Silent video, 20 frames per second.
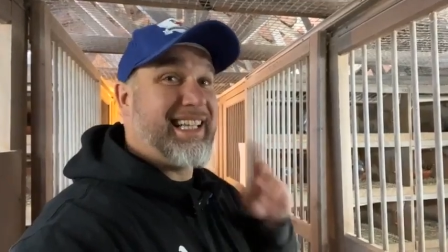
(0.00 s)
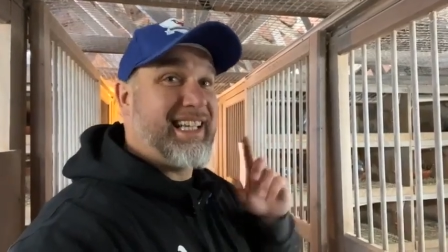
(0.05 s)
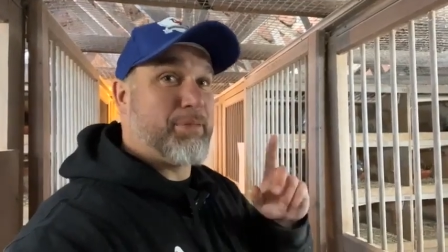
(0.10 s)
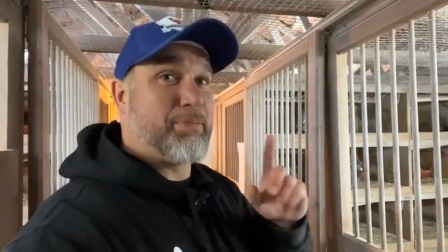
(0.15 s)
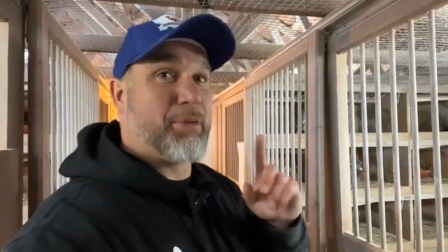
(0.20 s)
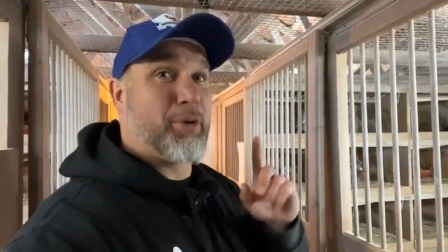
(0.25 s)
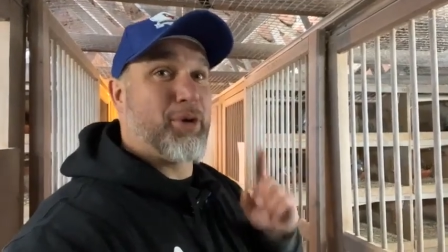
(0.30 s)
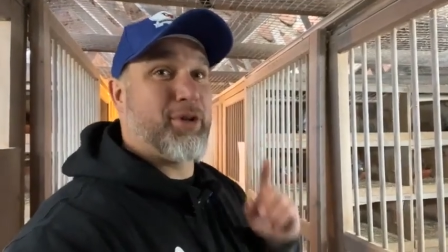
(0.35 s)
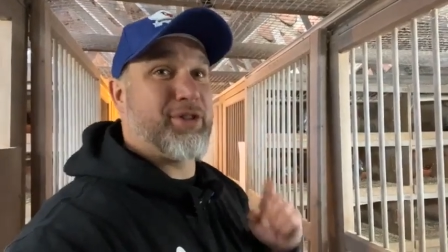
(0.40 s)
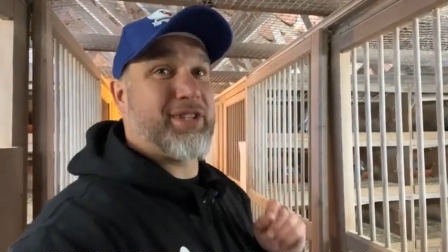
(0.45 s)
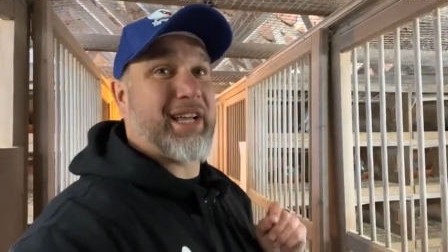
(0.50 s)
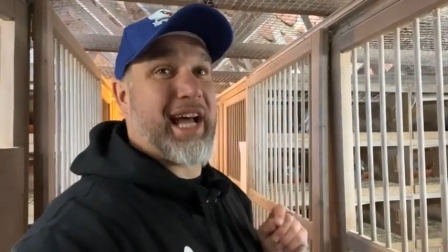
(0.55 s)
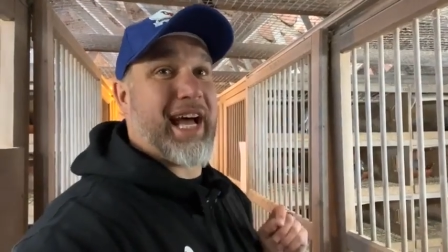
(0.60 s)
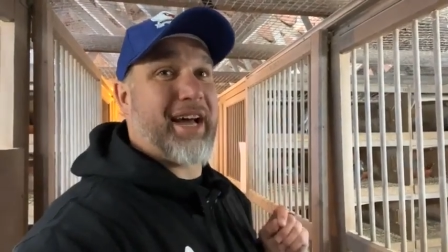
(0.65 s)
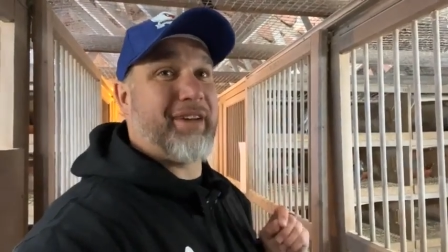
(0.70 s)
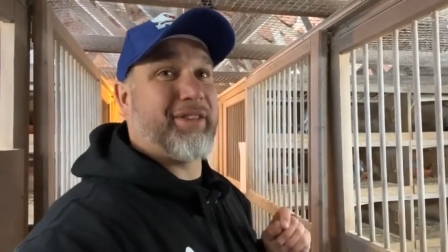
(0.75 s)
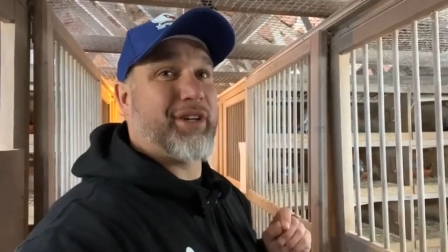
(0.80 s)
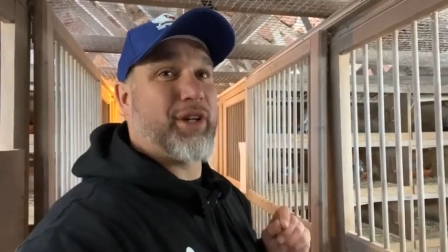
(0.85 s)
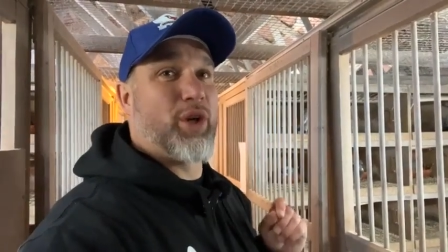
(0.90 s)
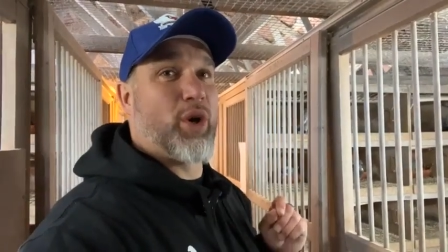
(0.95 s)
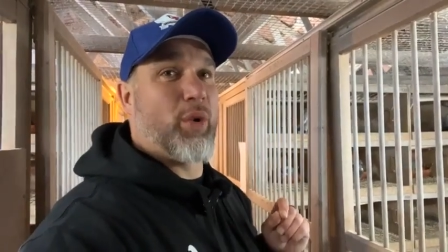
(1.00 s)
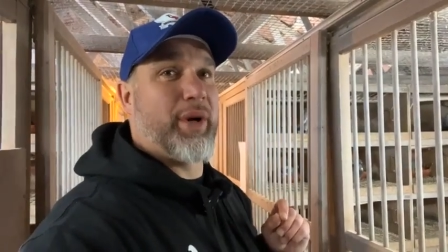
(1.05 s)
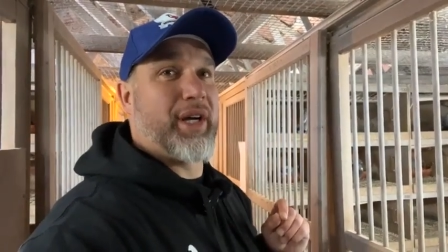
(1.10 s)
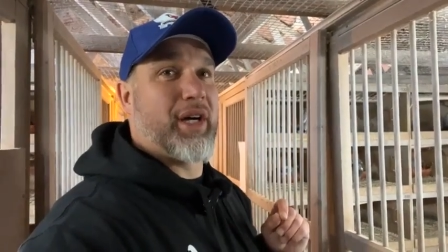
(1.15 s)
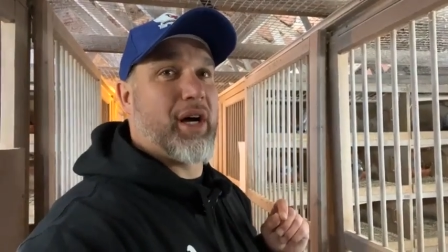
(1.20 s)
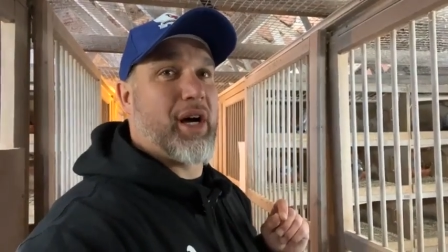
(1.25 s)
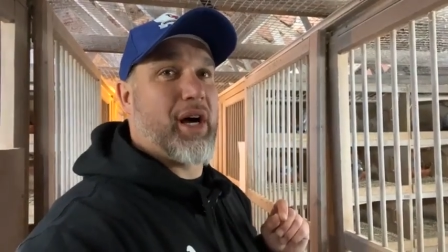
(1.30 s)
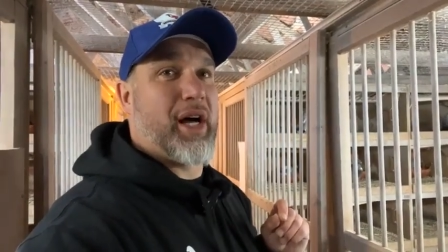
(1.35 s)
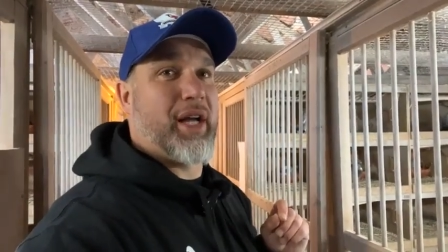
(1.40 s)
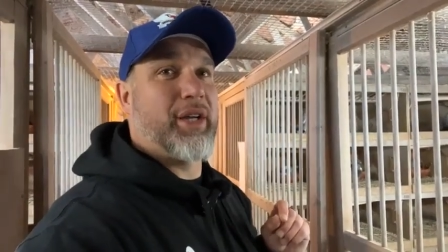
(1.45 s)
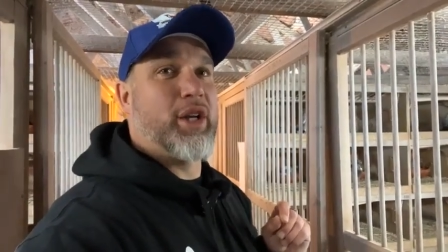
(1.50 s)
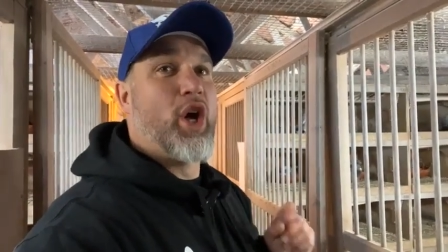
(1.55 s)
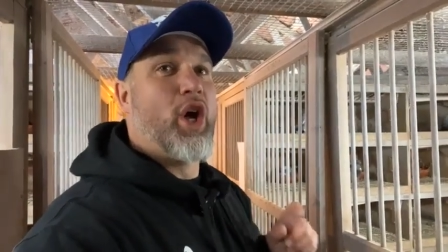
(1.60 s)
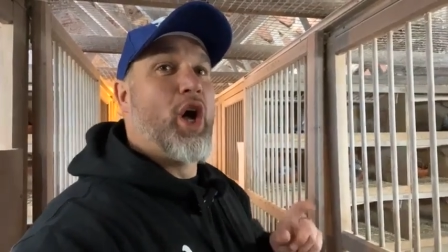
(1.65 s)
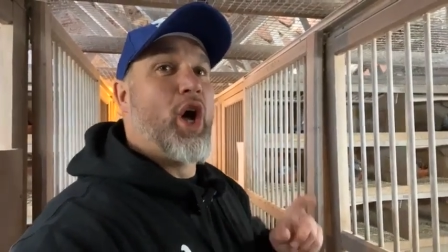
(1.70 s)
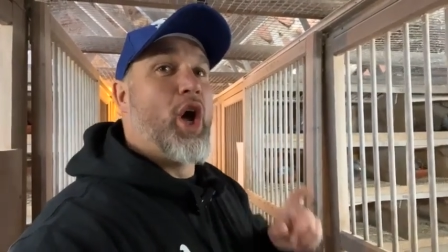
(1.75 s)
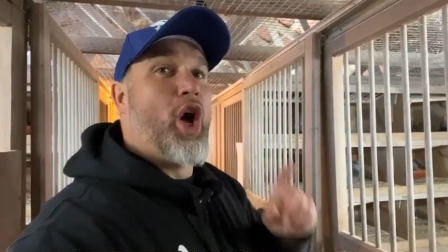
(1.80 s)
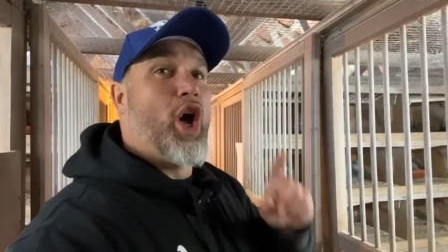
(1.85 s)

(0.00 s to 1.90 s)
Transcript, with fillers: These birds have it going on.